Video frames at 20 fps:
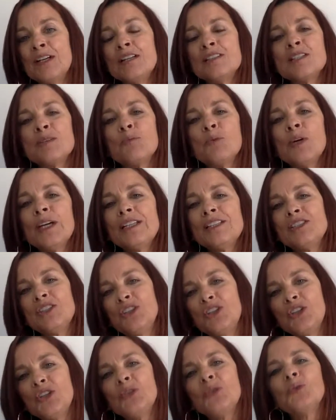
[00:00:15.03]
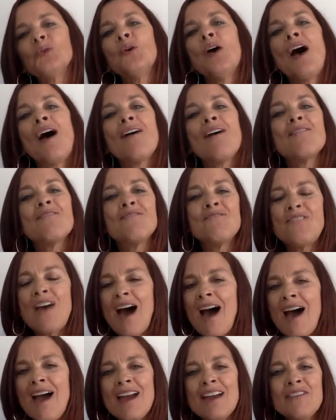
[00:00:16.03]
to bring to you
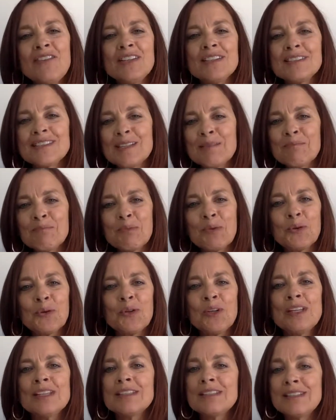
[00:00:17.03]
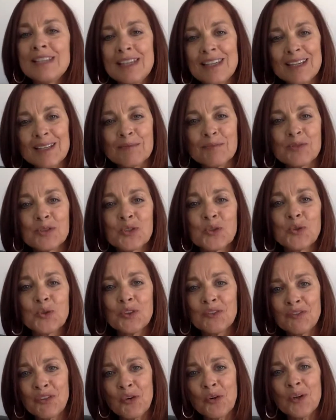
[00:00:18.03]
5 simple tips to
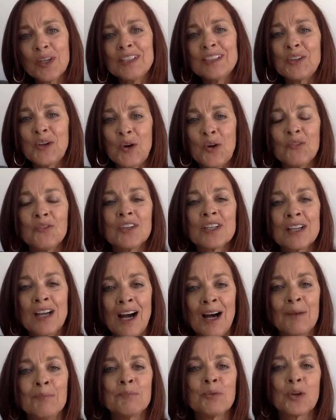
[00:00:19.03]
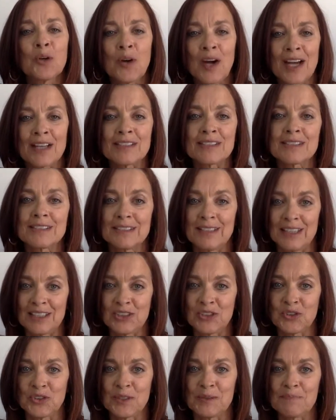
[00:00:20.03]
avoid and overcome
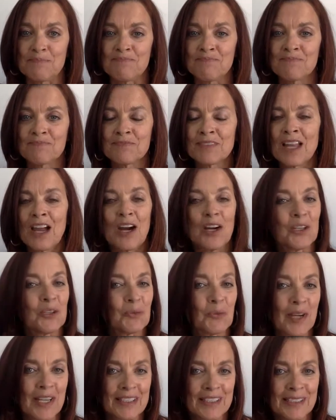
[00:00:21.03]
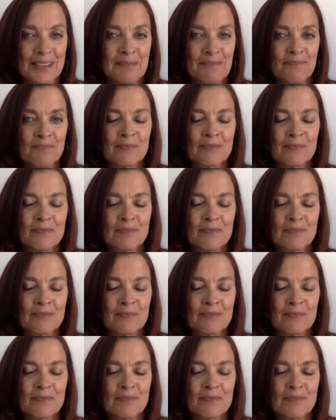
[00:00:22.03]
procrastination. Are you ready?